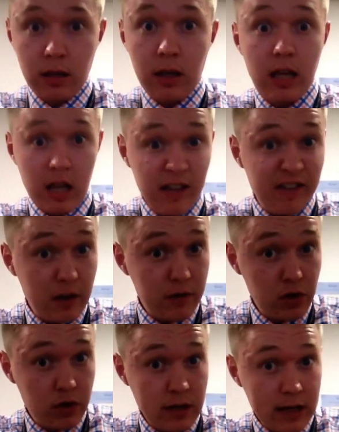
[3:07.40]
And if you've
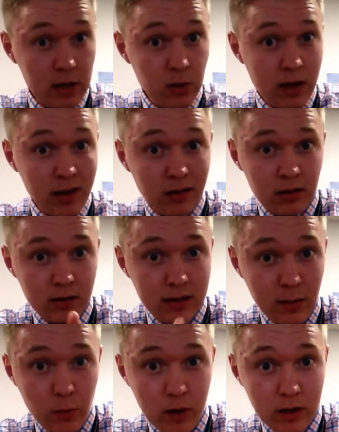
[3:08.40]
done that as well,
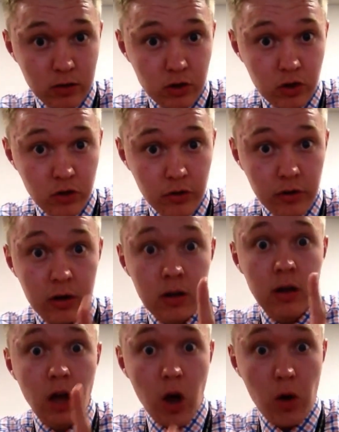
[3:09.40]
then well done.
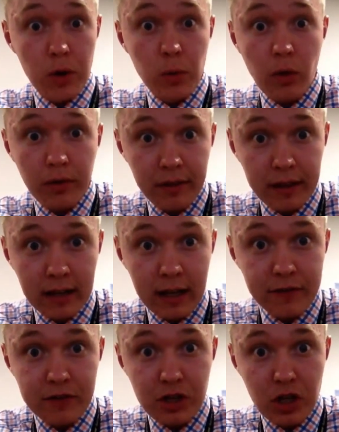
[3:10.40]
Only one thing
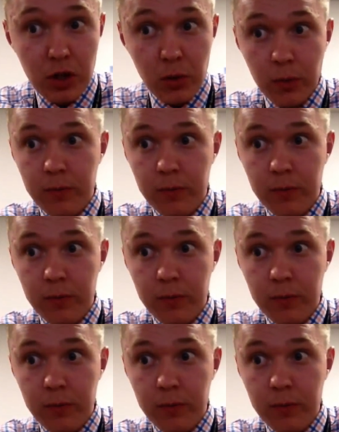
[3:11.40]
left to do.